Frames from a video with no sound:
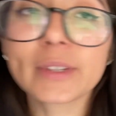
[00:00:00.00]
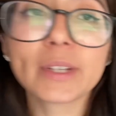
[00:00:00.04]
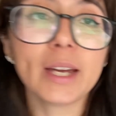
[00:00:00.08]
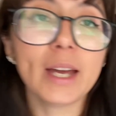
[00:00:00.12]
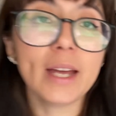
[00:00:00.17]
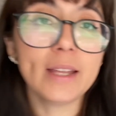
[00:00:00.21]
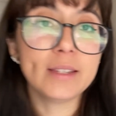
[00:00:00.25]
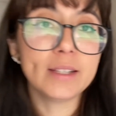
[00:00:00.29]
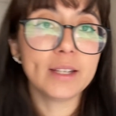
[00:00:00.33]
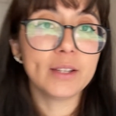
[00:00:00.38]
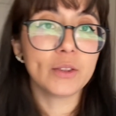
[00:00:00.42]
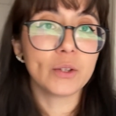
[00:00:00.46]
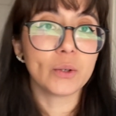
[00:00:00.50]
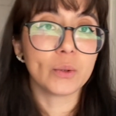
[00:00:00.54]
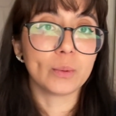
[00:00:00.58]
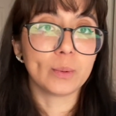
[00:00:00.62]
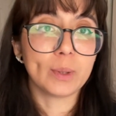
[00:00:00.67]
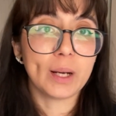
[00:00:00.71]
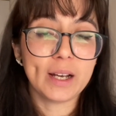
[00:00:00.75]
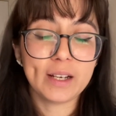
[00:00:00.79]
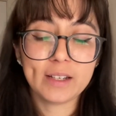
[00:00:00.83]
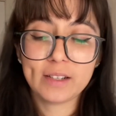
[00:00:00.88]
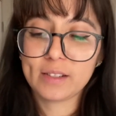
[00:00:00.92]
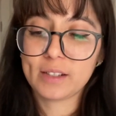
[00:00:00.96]
and then the
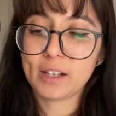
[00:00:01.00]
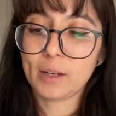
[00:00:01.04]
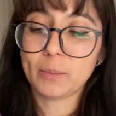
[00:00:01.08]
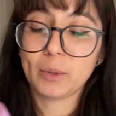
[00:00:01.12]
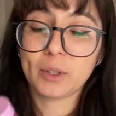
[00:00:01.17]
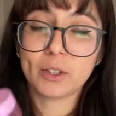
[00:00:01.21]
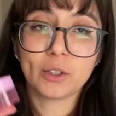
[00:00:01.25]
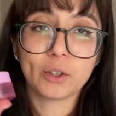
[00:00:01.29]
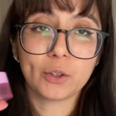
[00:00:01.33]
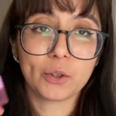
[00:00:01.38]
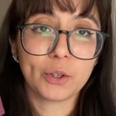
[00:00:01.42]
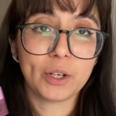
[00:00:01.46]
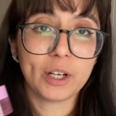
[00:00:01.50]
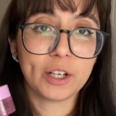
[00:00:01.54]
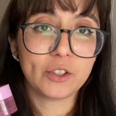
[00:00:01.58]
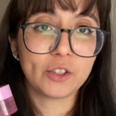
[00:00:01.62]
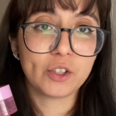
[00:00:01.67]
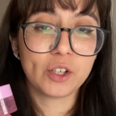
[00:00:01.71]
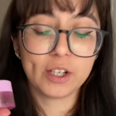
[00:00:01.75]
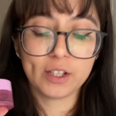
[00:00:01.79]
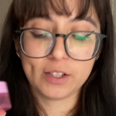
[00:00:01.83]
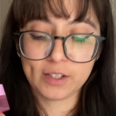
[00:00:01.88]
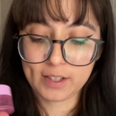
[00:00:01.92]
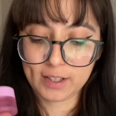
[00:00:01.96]
rest I'm gonna crush
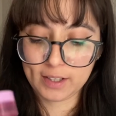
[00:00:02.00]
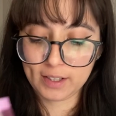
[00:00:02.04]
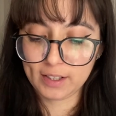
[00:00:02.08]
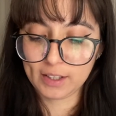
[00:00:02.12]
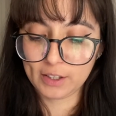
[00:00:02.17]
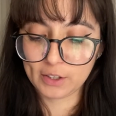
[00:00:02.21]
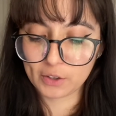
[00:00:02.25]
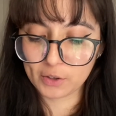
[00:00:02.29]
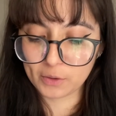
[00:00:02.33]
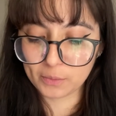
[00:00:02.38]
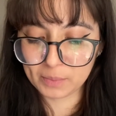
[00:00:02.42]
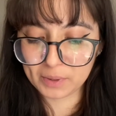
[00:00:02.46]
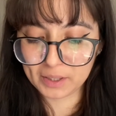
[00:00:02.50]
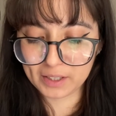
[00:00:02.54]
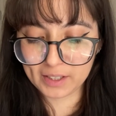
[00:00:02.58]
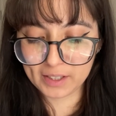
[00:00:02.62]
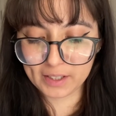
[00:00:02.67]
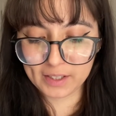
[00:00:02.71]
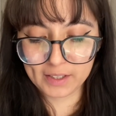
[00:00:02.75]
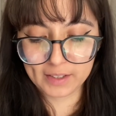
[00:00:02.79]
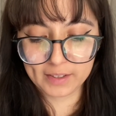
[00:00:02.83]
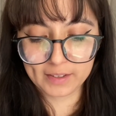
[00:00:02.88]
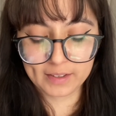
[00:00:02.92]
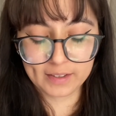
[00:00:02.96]
into here
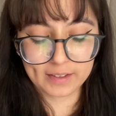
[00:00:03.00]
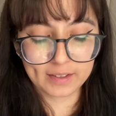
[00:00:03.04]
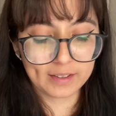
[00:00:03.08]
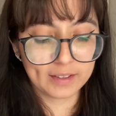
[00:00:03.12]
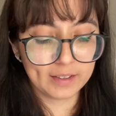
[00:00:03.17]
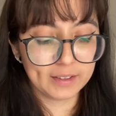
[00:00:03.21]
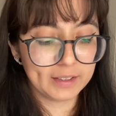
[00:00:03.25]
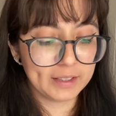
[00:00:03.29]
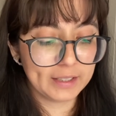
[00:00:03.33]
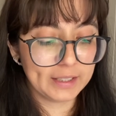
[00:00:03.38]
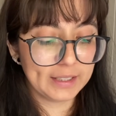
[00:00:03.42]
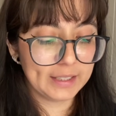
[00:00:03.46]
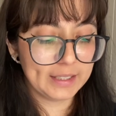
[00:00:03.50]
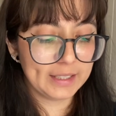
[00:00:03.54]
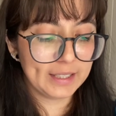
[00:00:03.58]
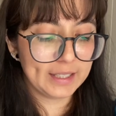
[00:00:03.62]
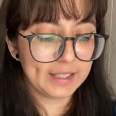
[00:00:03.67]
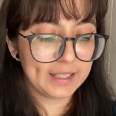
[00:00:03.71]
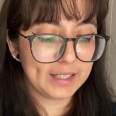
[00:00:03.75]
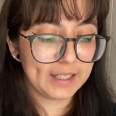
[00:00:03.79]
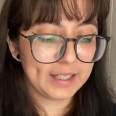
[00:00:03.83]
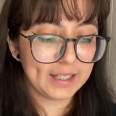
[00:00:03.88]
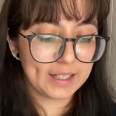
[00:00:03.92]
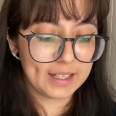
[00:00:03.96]
because,
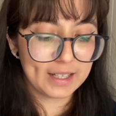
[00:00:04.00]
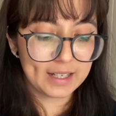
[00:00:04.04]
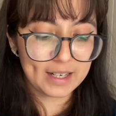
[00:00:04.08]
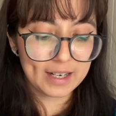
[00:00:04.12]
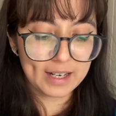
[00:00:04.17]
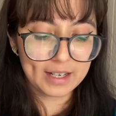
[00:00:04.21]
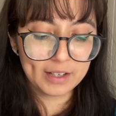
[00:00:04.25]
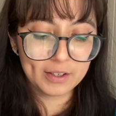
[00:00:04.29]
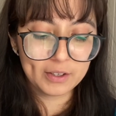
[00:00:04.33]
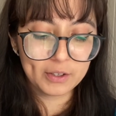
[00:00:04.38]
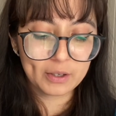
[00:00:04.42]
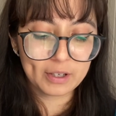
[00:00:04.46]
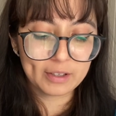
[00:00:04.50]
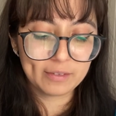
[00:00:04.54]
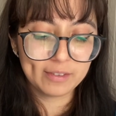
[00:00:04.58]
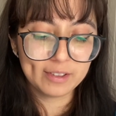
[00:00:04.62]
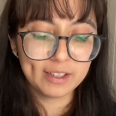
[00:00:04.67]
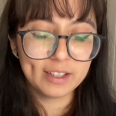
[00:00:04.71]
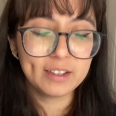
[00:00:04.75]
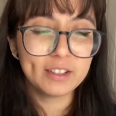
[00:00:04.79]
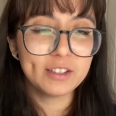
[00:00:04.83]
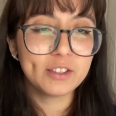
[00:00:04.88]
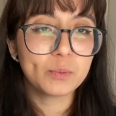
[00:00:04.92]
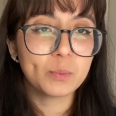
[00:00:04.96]
I don't know, I feel
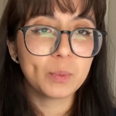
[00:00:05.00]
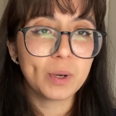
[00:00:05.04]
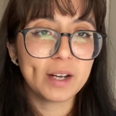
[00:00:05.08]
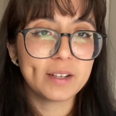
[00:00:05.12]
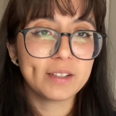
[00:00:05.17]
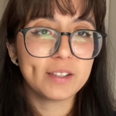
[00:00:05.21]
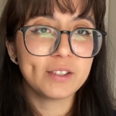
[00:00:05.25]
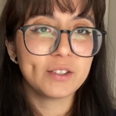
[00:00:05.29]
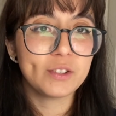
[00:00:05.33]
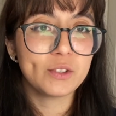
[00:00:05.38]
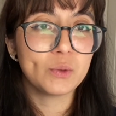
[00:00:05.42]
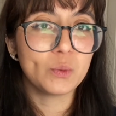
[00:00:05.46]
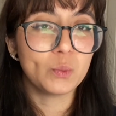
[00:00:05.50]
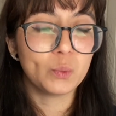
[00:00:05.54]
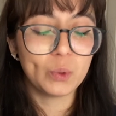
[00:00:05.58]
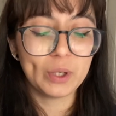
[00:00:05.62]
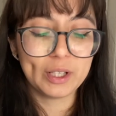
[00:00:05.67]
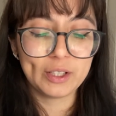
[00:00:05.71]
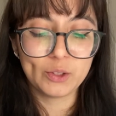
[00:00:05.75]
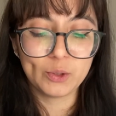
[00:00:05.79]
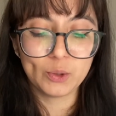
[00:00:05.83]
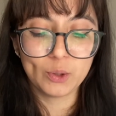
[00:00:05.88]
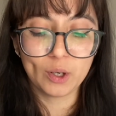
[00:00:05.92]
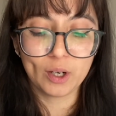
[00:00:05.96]
like this press is way
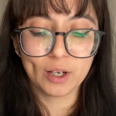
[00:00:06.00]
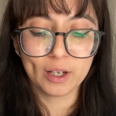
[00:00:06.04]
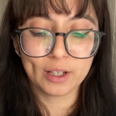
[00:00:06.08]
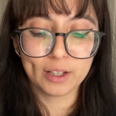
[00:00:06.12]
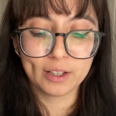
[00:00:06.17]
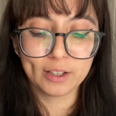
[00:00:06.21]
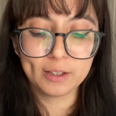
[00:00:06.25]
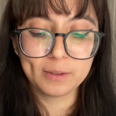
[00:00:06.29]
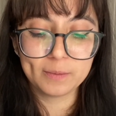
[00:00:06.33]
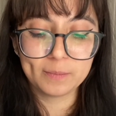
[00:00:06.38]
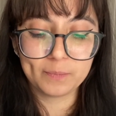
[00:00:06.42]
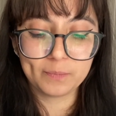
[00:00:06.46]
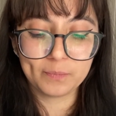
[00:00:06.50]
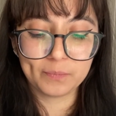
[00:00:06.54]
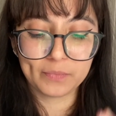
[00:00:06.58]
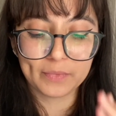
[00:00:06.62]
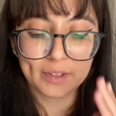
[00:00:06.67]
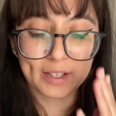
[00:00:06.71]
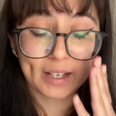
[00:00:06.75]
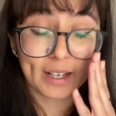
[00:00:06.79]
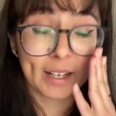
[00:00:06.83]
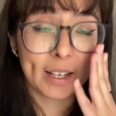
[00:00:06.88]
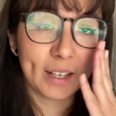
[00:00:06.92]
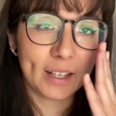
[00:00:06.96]
too hard.
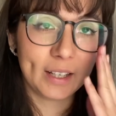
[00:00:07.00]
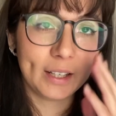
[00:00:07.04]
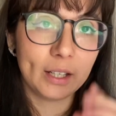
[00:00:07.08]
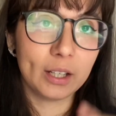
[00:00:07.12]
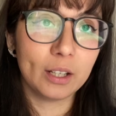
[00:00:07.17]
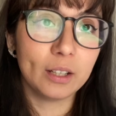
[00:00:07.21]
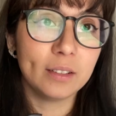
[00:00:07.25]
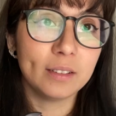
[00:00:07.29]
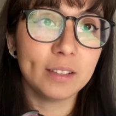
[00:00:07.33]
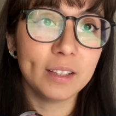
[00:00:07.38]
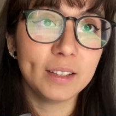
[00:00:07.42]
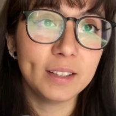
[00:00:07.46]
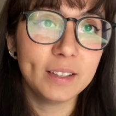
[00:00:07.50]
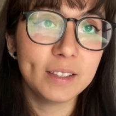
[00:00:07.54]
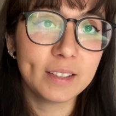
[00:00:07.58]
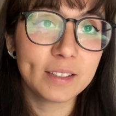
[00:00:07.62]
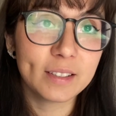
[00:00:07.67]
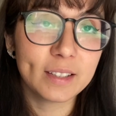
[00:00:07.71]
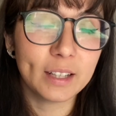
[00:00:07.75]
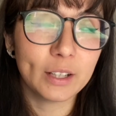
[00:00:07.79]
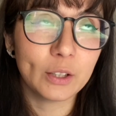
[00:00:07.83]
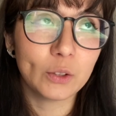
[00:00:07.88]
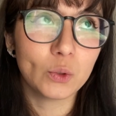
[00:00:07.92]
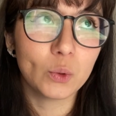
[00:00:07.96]
I did this
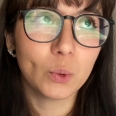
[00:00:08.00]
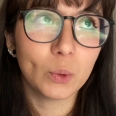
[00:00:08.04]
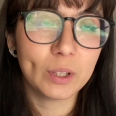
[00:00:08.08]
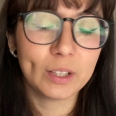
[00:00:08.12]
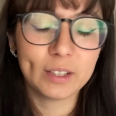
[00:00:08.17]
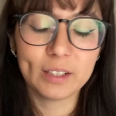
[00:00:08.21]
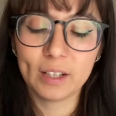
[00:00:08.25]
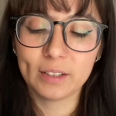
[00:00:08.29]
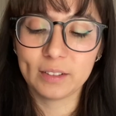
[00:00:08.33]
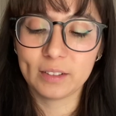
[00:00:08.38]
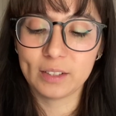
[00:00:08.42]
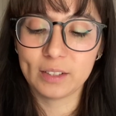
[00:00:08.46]
like 20,000